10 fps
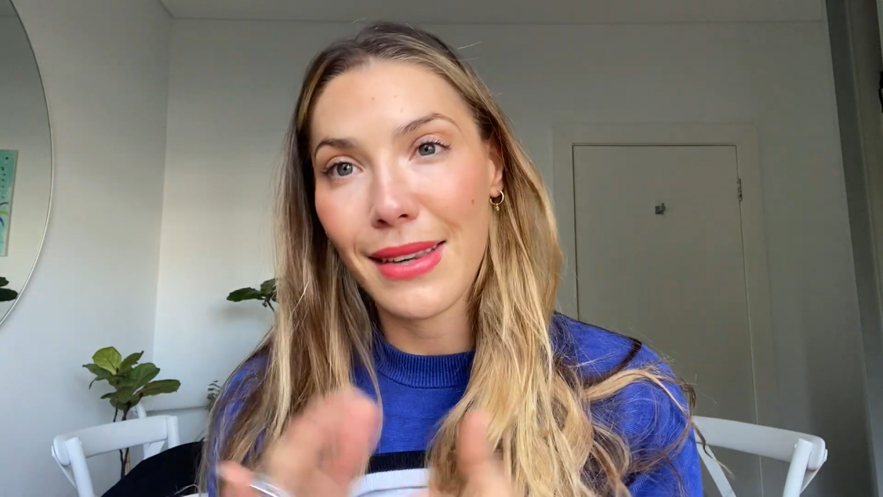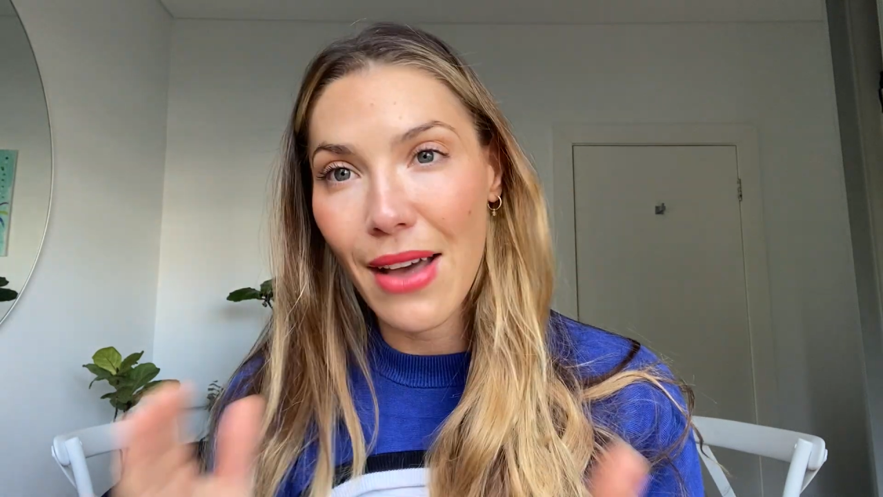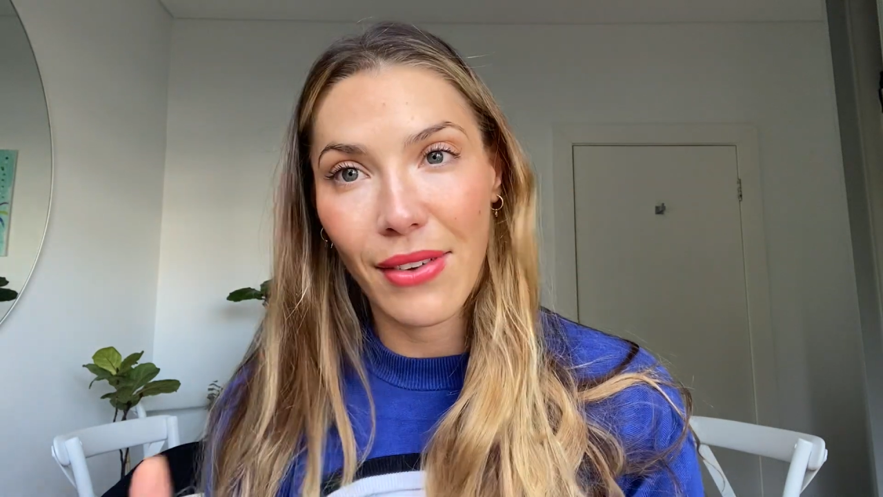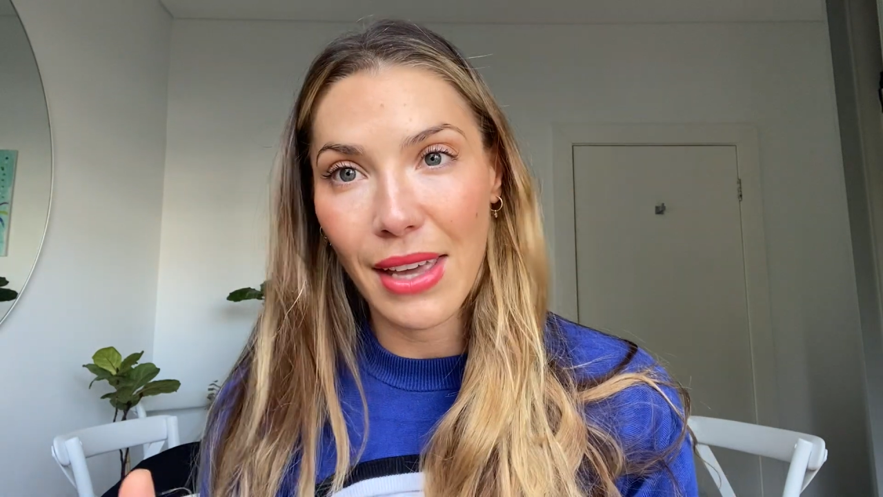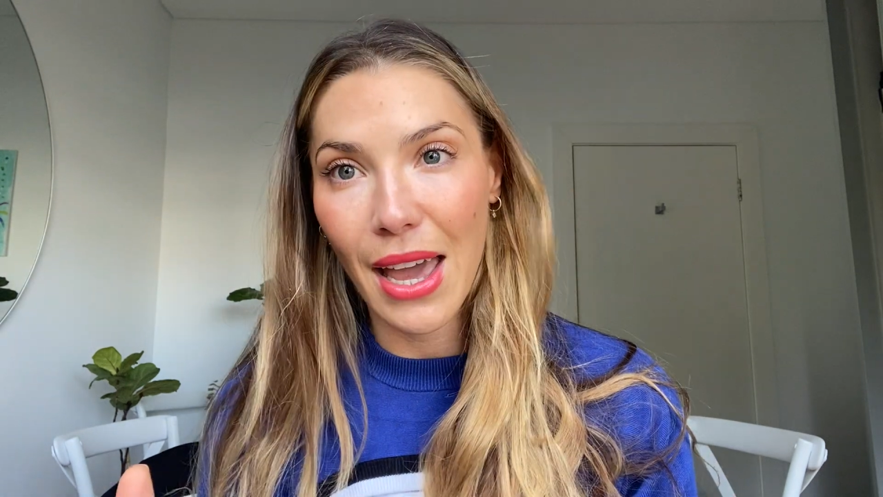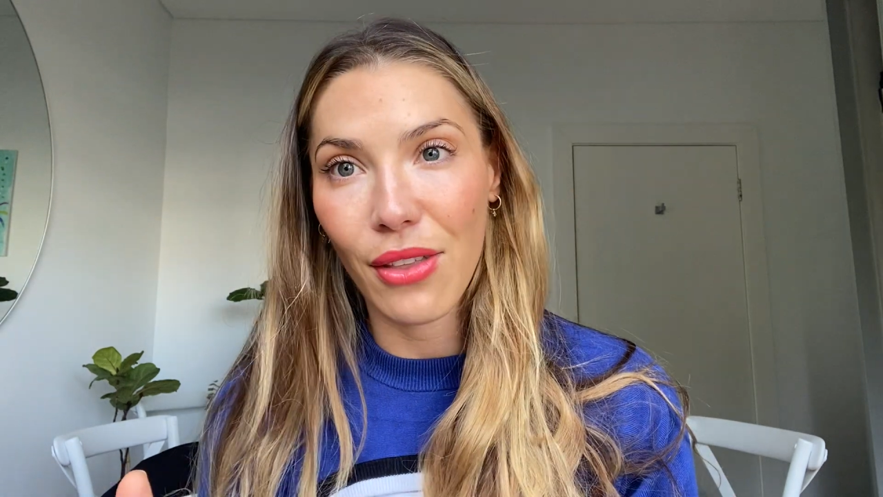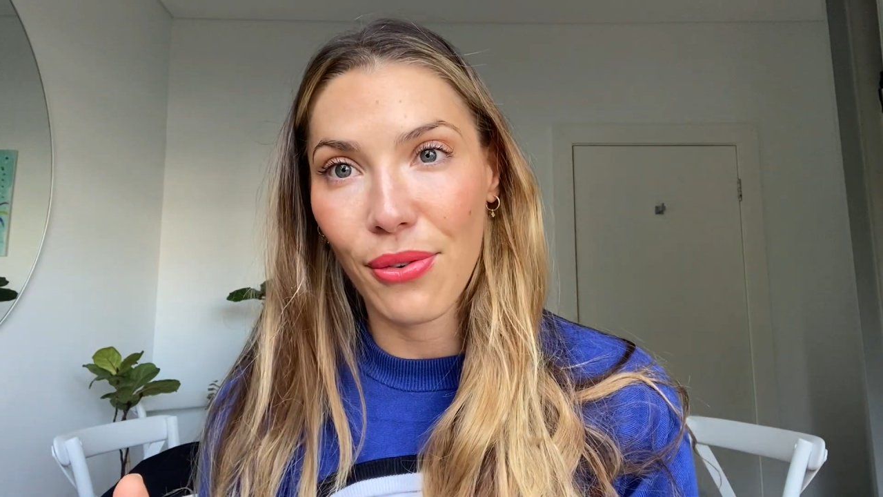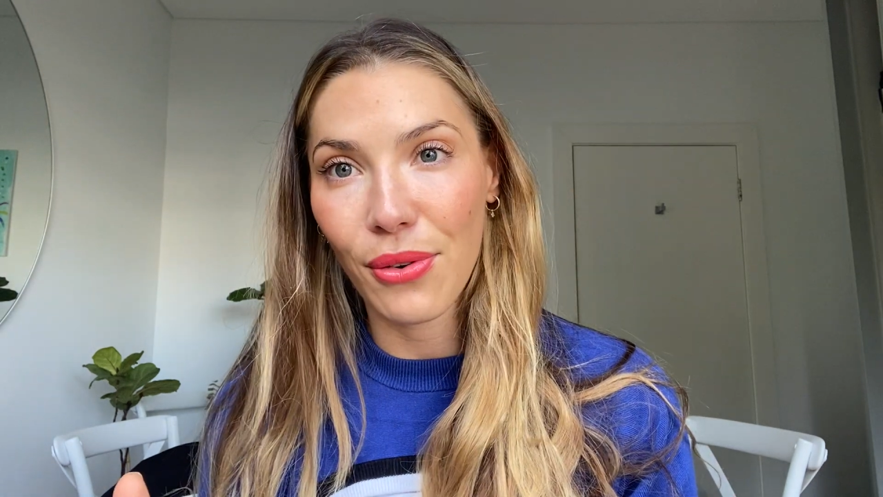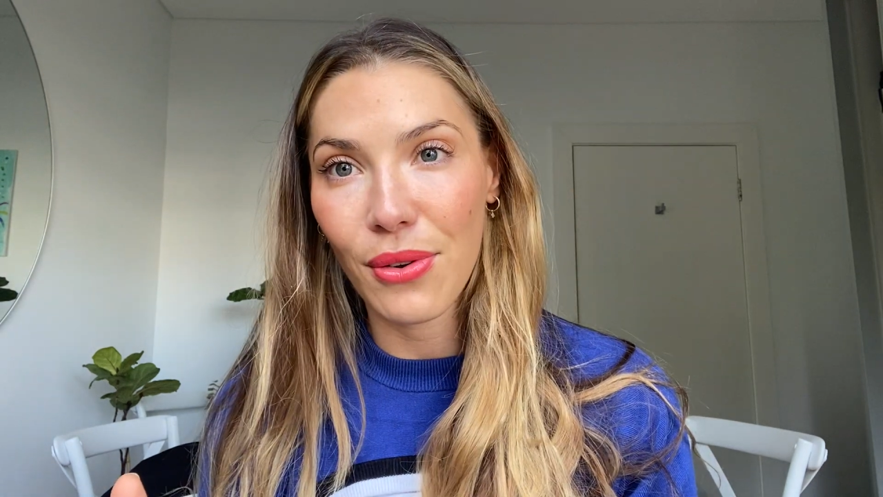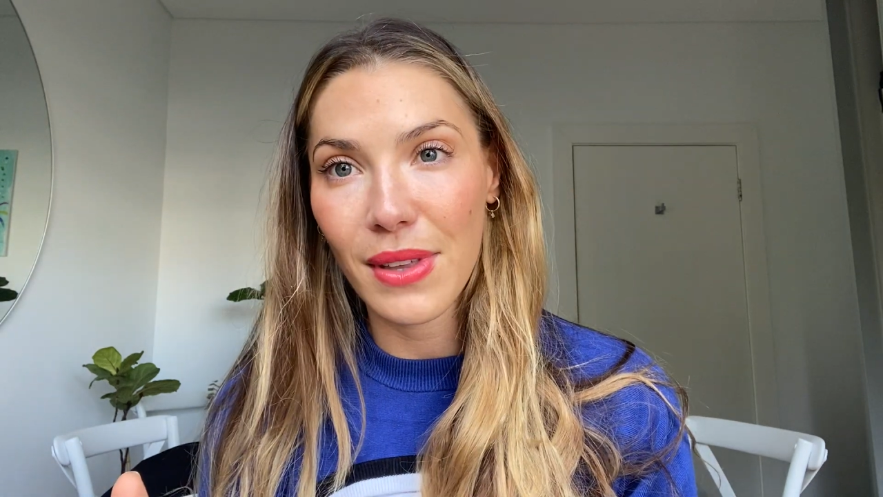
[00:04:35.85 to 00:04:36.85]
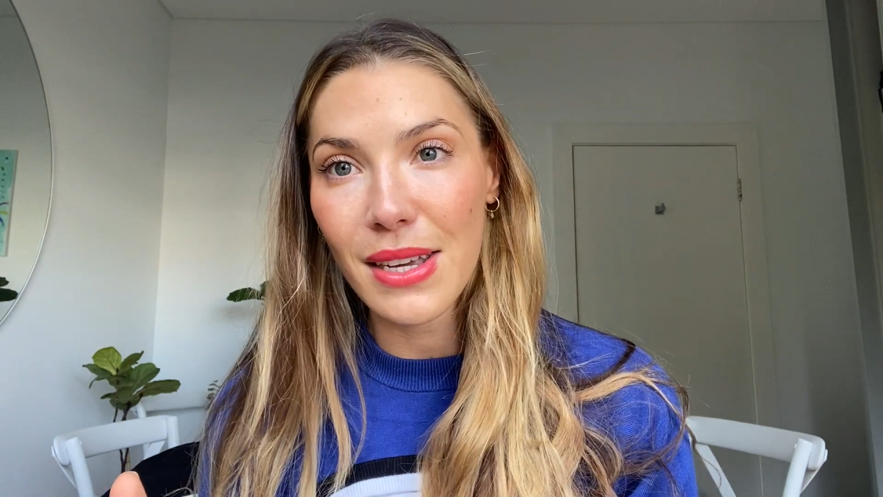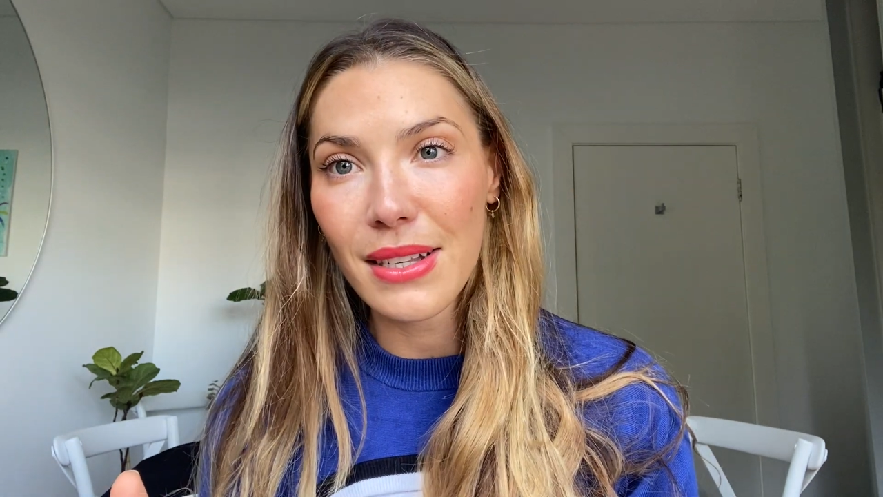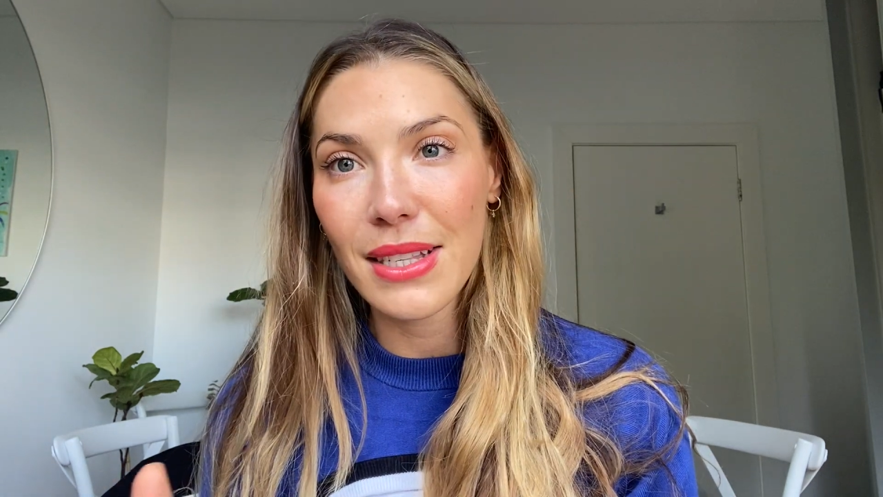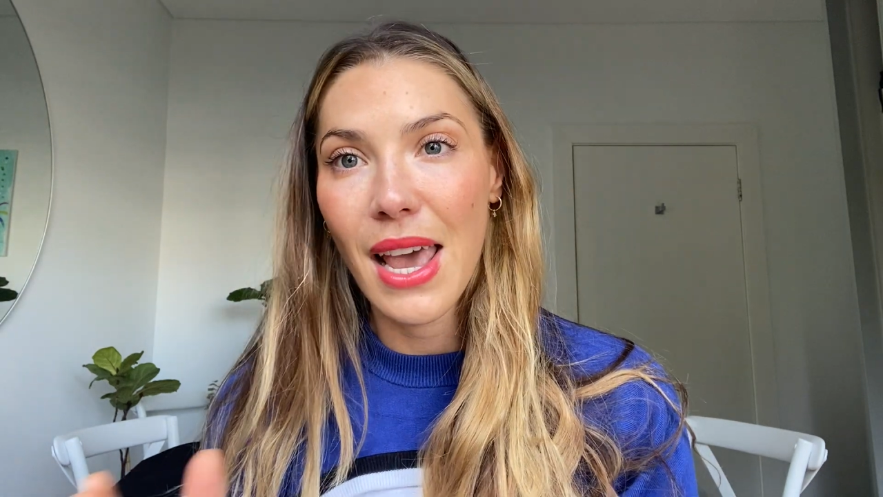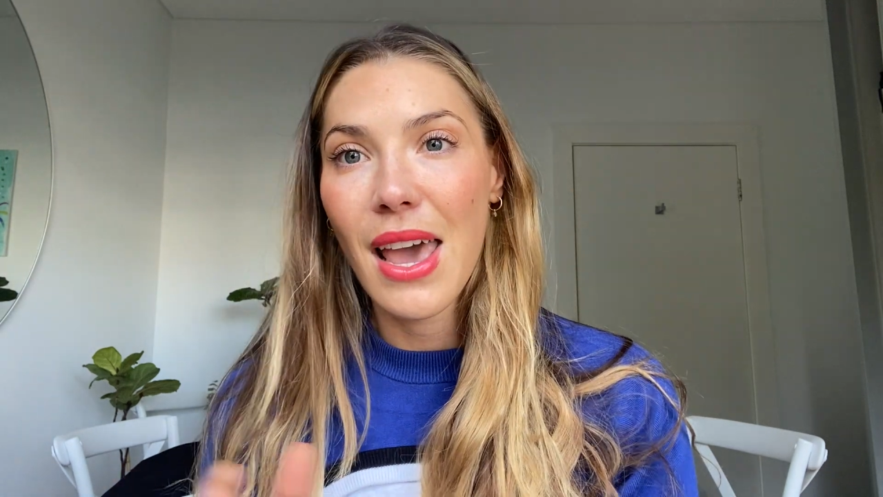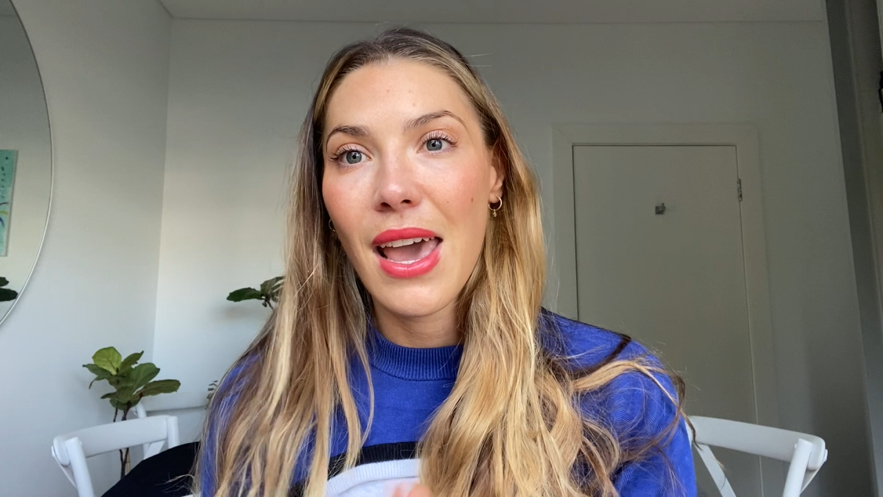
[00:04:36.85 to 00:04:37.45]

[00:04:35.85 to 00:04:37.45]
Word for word: navigate through this